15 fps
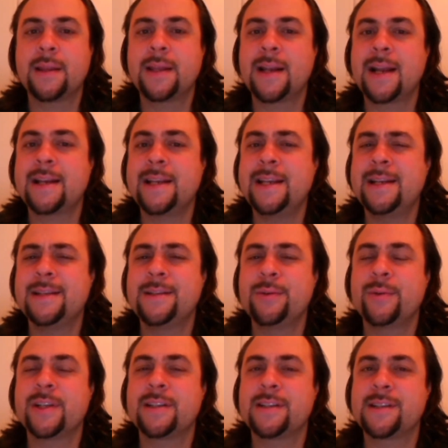that I needed
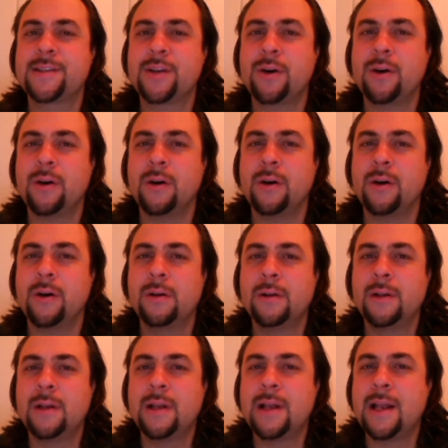to install
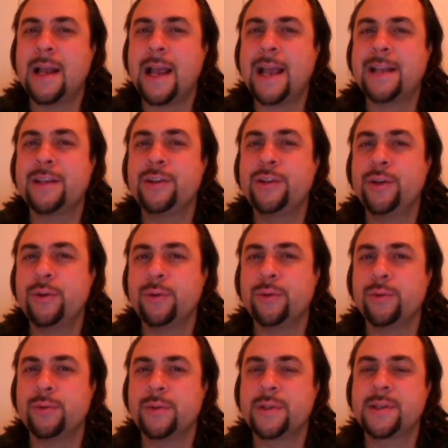and
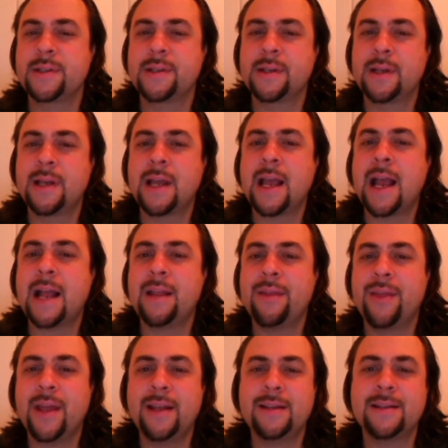use
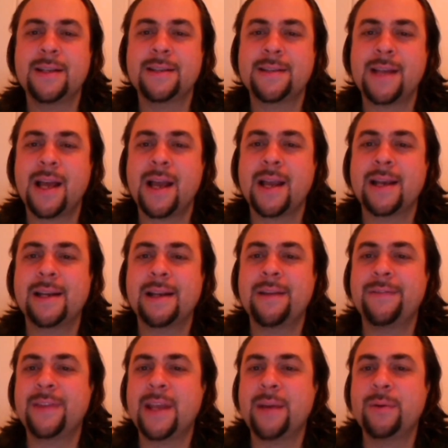and then decide
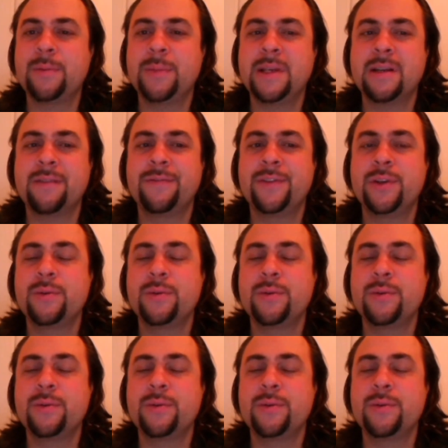if they would be of